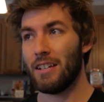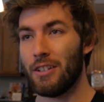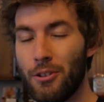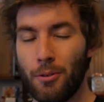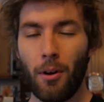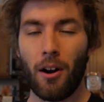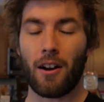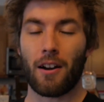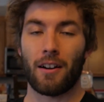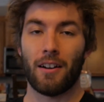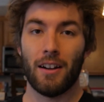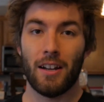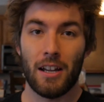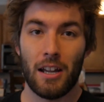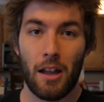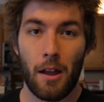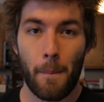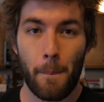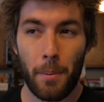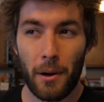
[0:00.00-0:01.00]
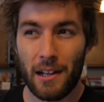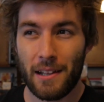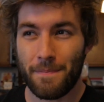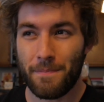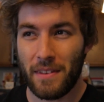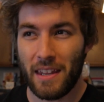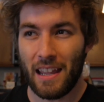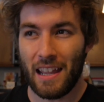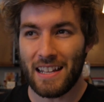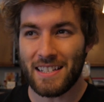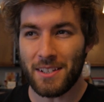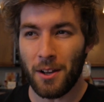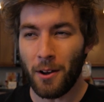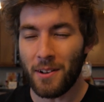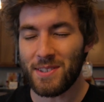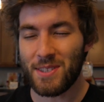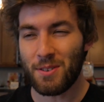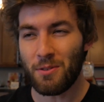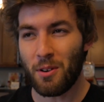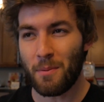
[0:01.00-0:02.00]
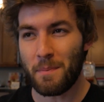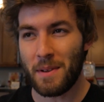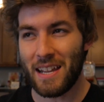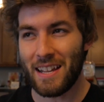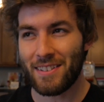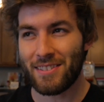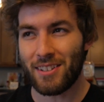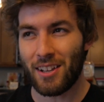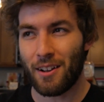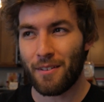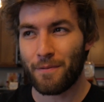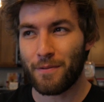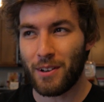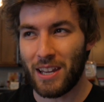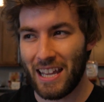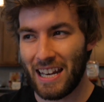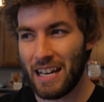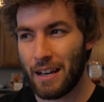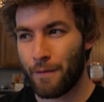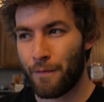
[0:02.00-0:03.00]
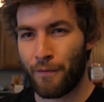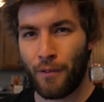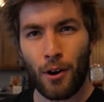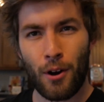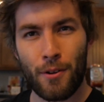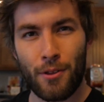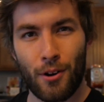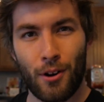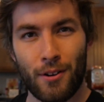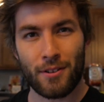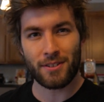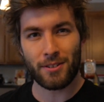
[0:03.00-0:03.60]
you are. But it's also a means of getting further,